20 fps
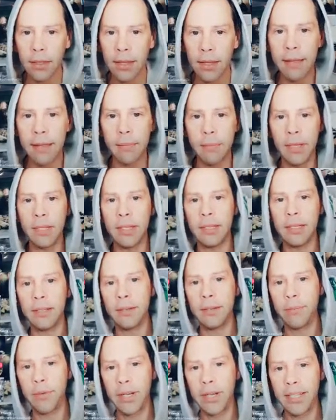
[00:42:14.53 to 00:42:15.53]
Amen.
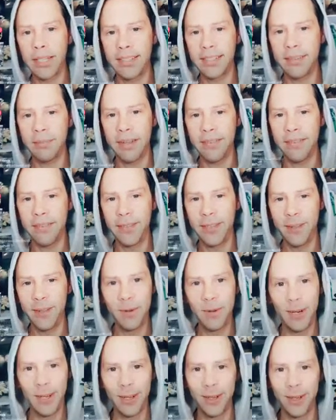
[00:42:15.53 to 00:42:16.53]
Depressed, above, so
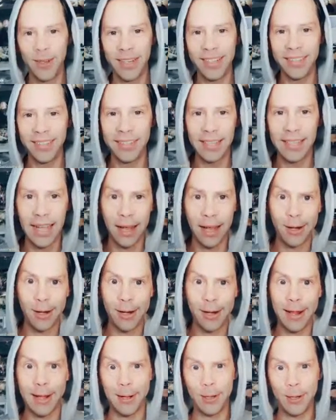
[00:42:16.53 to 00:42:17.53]
below, inside
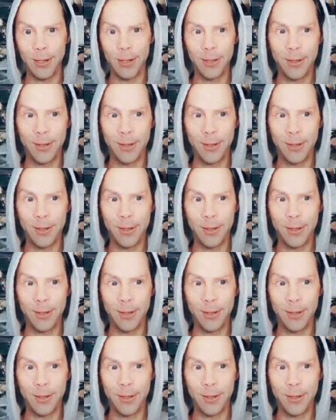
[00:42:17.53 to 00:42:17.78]
and out.